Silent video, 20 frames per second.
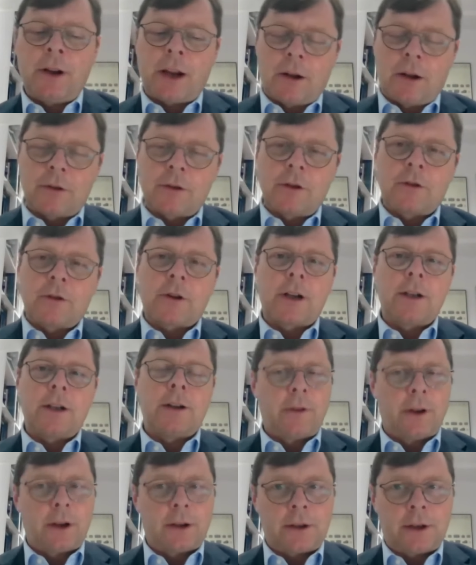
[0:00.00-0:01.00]

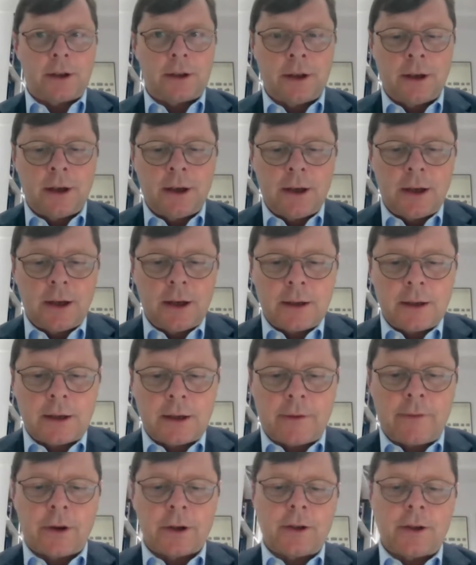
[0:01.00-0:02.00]
concentrated versus
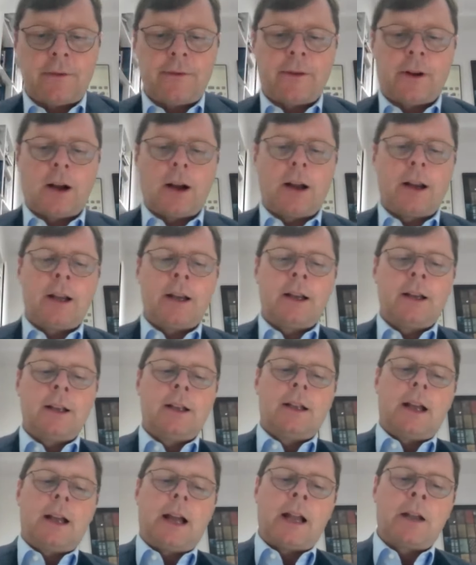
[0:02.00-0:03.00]
diversified,
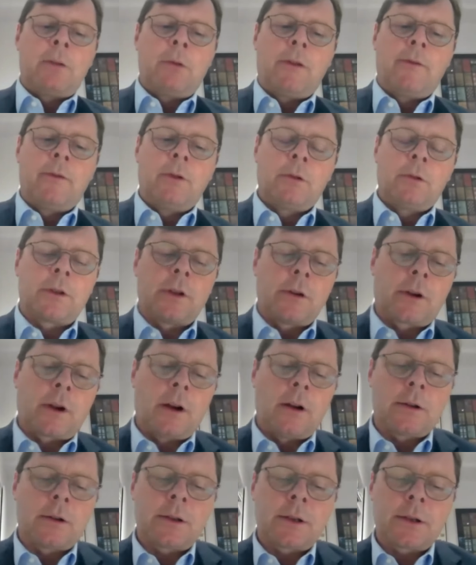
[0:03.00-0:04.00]
and we've also
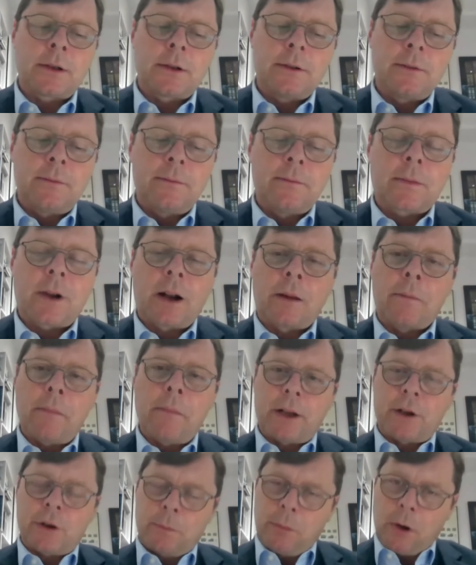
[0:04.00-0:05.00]
got kind of
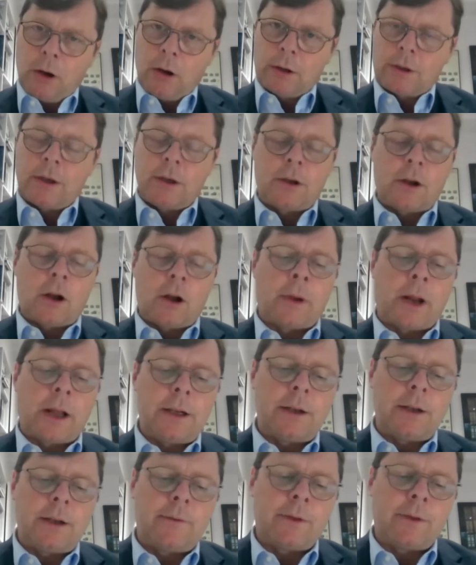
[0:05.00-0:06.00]
metropolitan
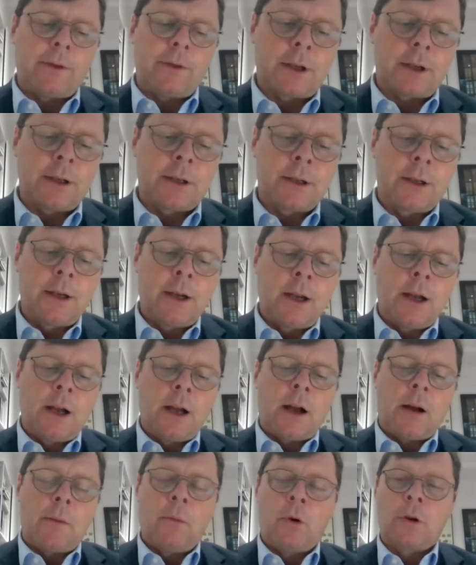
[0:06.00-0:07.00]
dominated versus
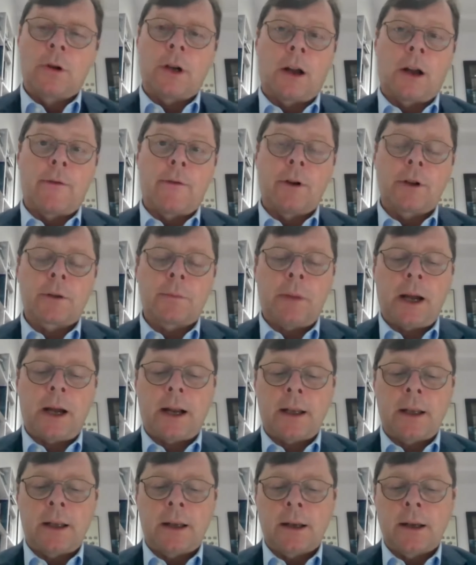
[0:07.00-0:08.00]
more diverse
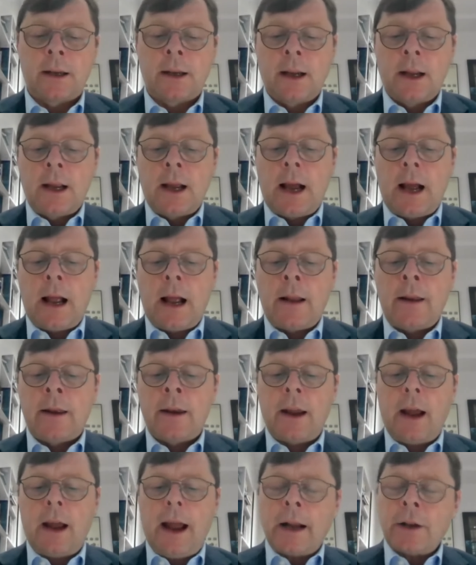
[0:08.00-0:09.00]
pattern.
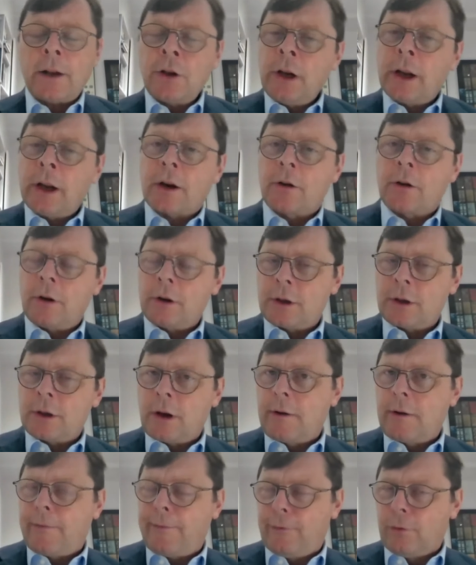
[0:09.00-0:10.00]
And actually across
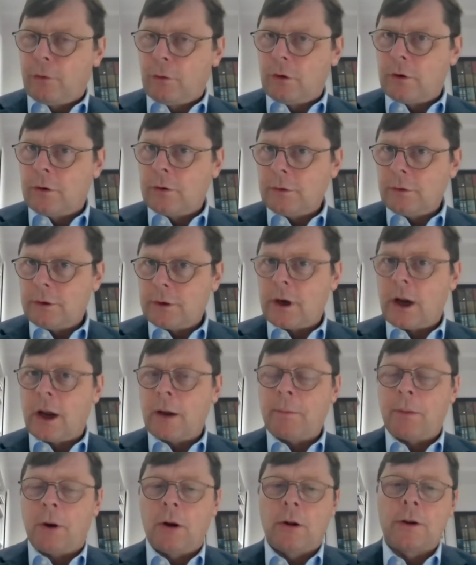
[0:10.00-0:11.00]
those four
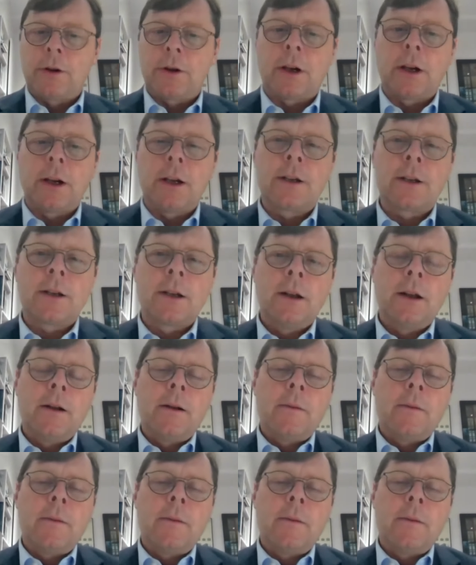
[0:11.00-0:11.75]
typologies,